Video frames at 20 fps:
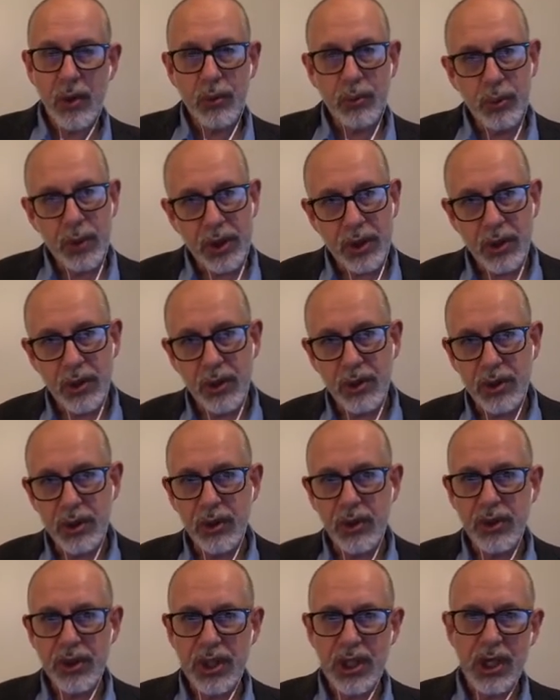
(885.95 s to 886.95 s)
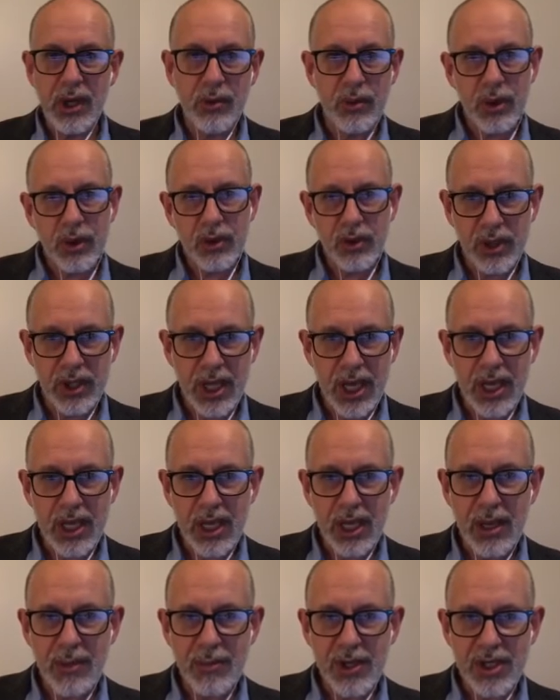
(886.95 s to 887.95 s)
record audio, or create
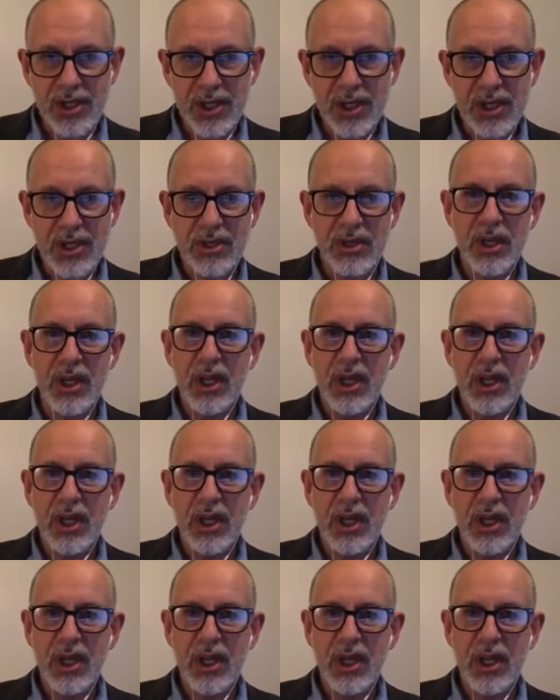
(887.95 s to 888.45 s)
images,